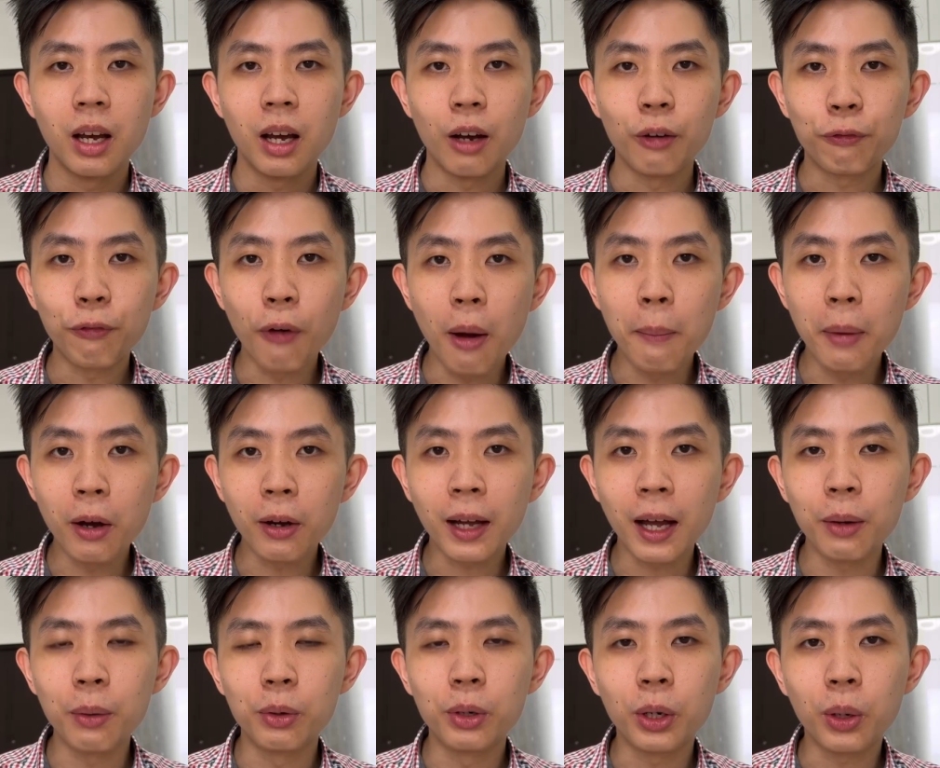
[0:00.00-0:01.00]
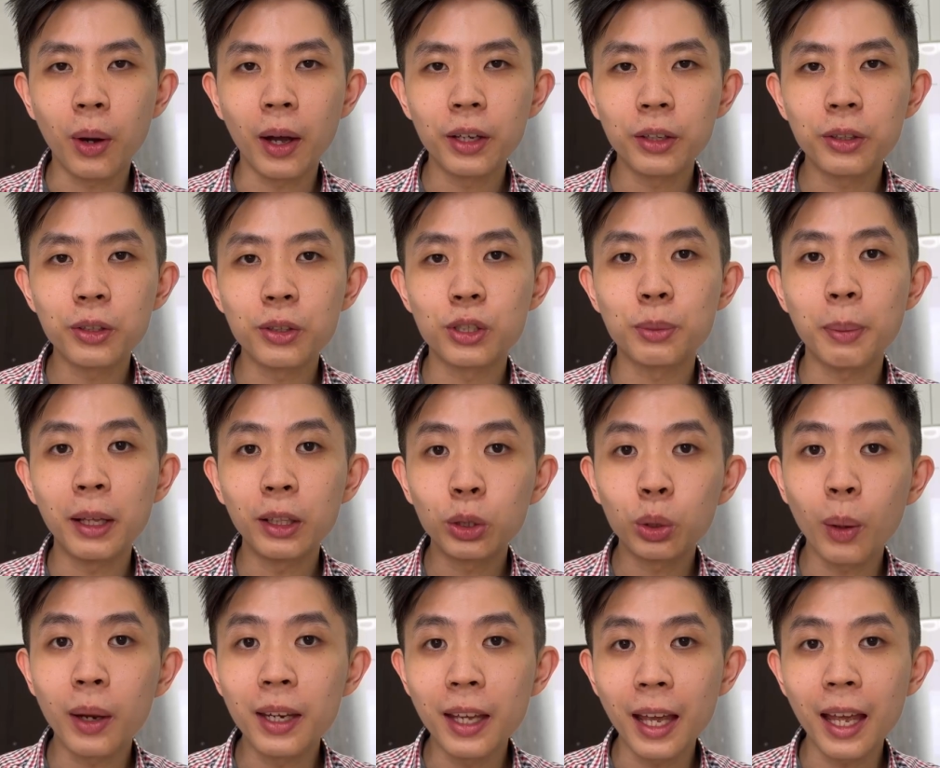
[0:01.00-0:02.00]
A 4 mile card will require you to spend
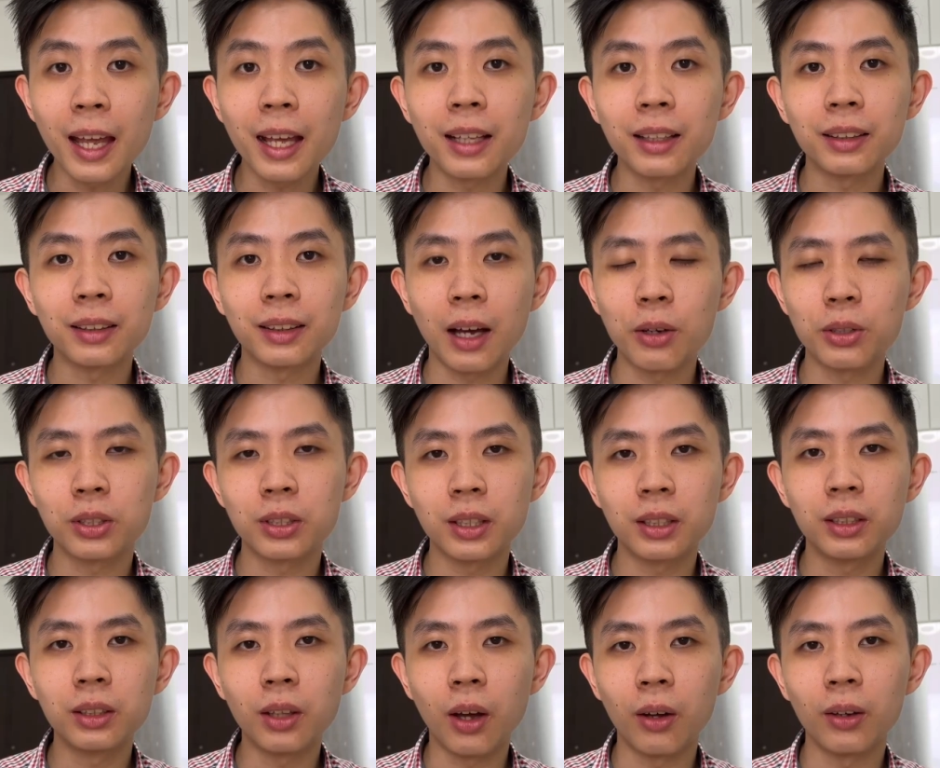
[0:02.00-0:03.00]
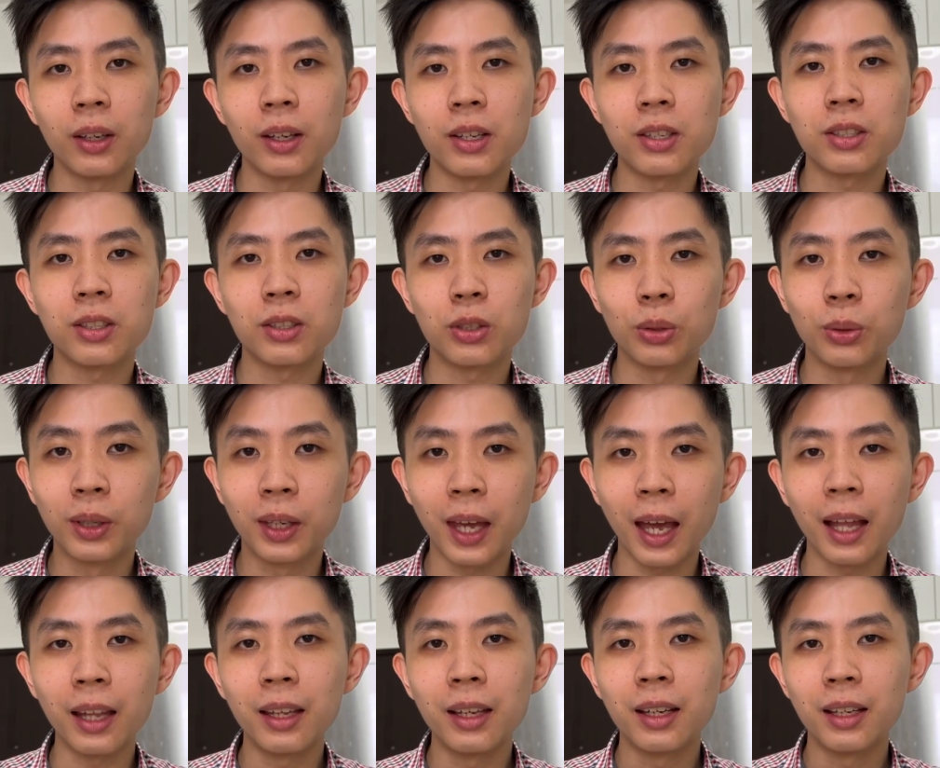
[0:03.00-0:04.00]
$28,000 to
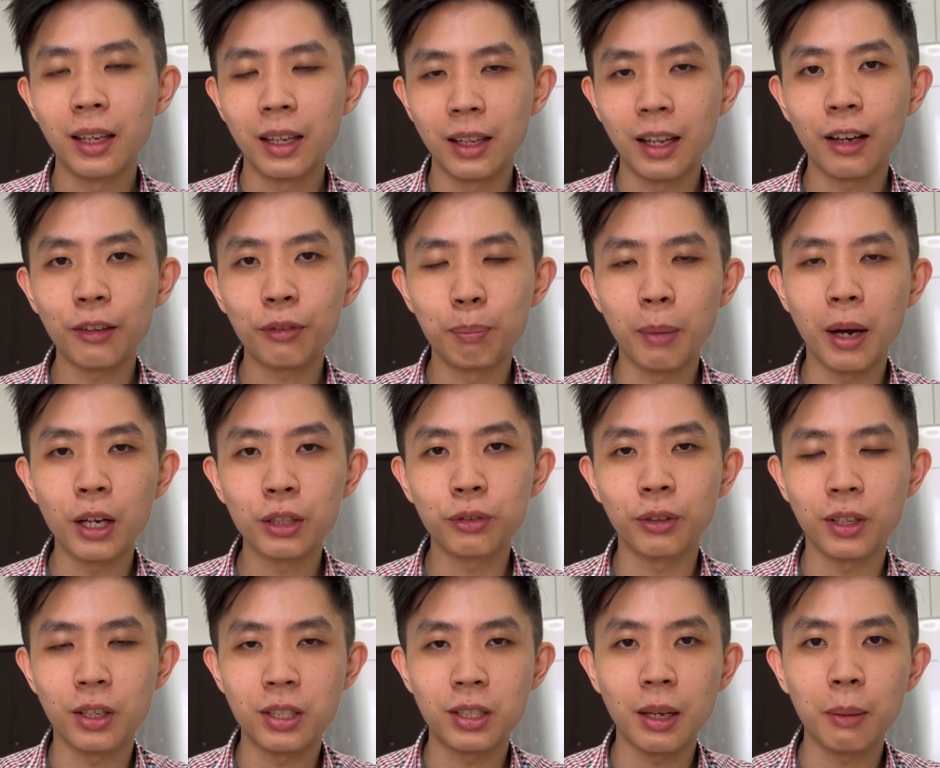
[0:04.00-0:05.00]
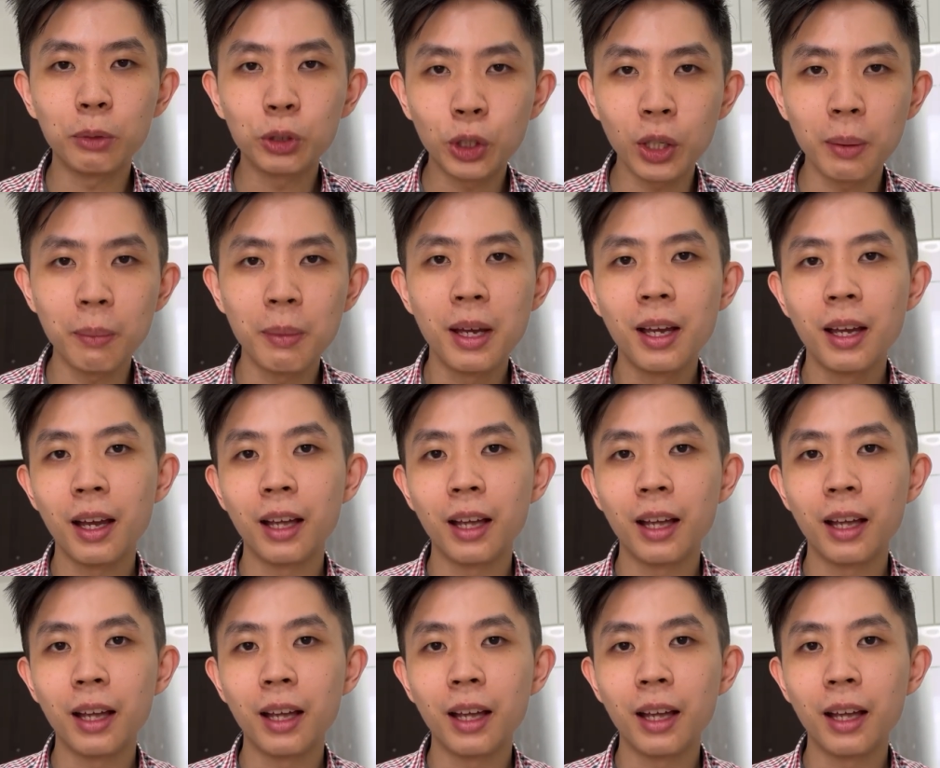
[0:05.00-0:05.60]
get enough miles for the same trip,